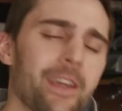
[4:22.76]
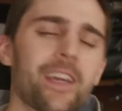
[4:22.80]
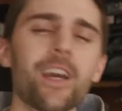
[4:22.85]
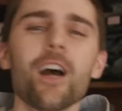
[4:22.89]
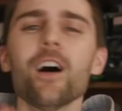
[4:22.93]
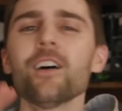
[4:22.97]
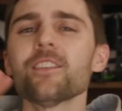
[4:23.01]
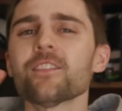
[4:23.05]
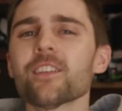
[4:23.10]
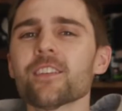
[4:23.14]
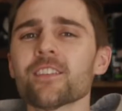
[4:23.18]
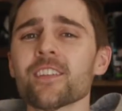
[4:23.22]

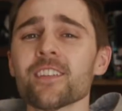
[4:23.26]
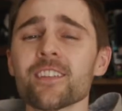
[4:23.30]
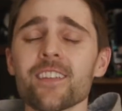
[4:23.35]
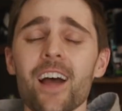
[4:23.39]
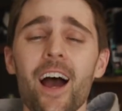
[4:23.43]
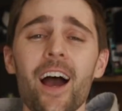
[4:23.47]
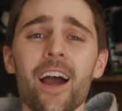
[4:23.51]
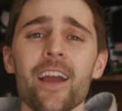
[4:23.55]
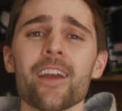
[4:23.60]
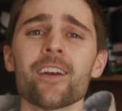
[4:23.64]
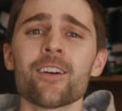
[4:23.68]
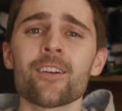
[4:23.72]
because this
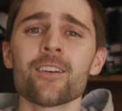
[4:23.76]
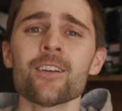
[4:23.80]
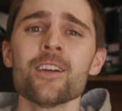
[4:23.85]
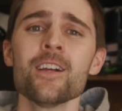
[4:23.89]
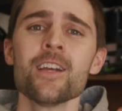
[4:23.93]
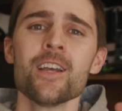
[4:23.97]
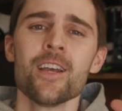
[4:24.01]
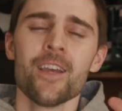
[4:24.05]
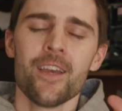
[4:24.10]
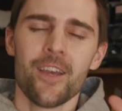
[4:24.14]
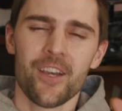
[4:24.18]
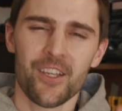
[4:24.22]
entire
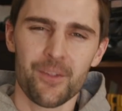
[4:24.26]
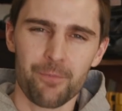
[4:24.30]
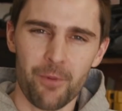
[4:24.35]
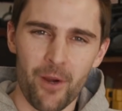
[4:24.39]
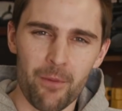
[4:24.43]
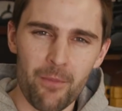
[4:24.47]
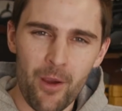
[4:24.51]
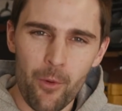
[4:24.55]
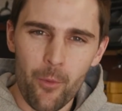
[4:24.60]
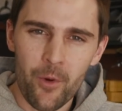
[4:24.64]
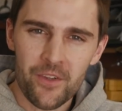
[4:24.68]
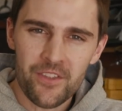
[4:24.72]

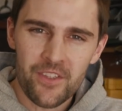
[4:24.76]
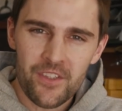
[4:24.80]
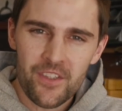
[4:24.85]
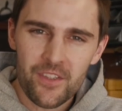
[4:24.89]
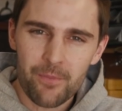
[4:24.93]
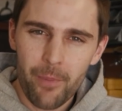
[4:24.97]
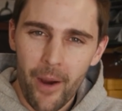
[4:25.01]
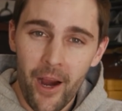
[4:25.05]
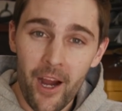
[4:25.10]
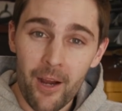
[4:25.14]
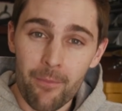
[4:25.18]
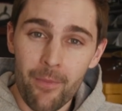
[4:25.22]
experiment was
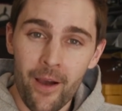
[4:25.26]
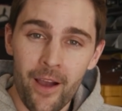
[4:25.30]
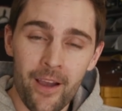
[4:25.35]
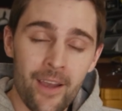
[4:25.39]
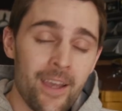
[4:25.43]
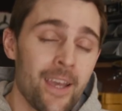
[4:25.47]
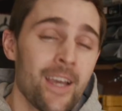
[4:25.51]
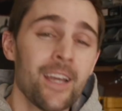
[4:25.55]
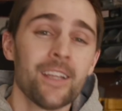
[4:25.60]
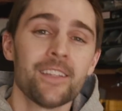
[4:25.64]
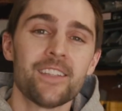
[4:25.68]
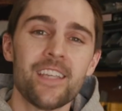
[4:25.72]
inspired by
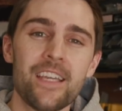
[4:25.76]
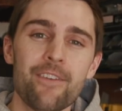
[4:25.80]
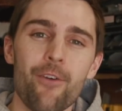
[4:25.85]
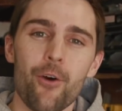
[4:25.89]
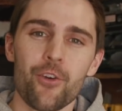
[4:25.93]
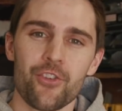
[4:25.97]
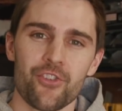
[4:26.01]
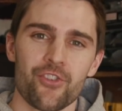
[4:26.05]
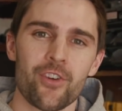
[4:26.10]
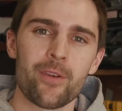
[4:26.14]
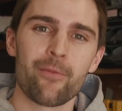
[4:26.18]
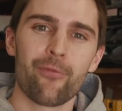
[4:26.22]

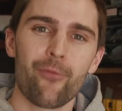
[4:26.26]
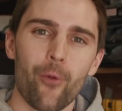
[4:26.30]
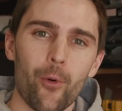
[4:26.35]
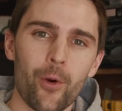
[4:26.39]
TiVo Stream